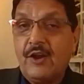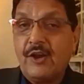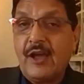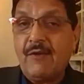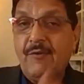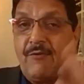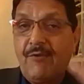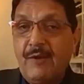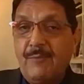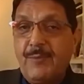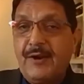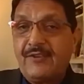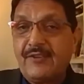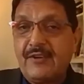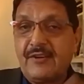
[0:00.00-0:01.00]
have a one
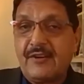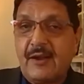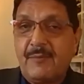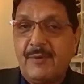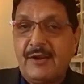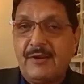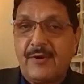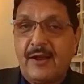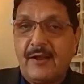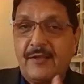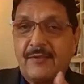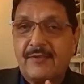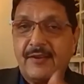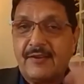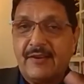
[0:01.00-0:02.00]
person coming,
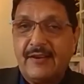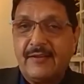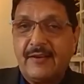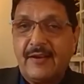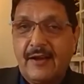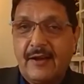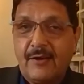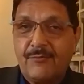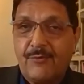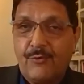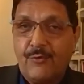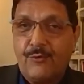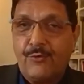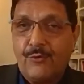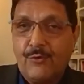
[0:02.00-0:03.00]
sitting,
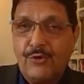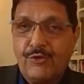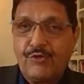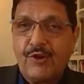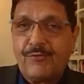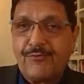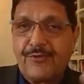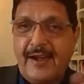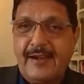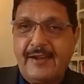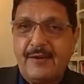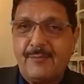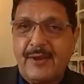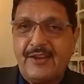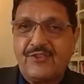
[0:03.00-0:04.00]
who's your friend
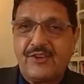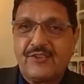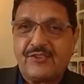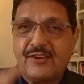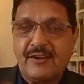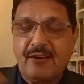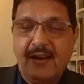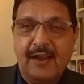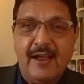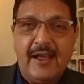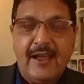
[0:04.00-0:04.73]
in Manchester,